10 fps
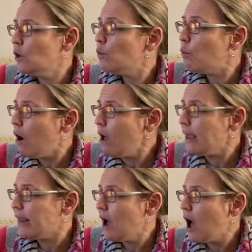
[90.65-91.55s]

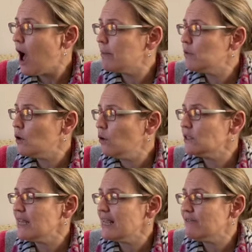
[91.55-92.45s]
Why, I'm
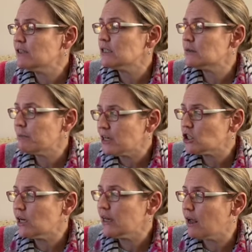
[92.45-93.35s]
not even
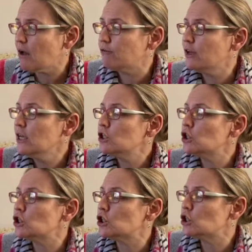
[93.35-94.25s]
special enough to
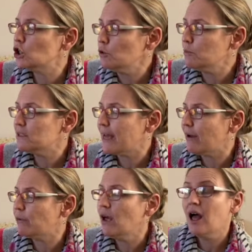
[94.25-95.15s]
stoop
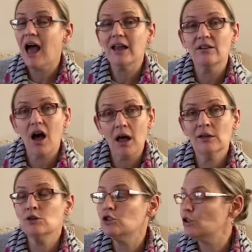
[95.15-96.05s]
down and
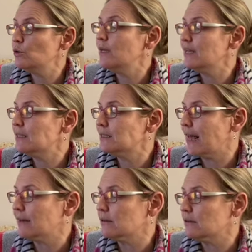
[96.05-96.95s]
undo his
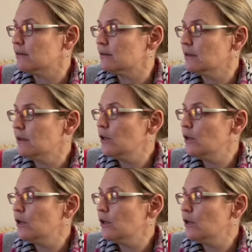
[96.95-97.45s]
sandals.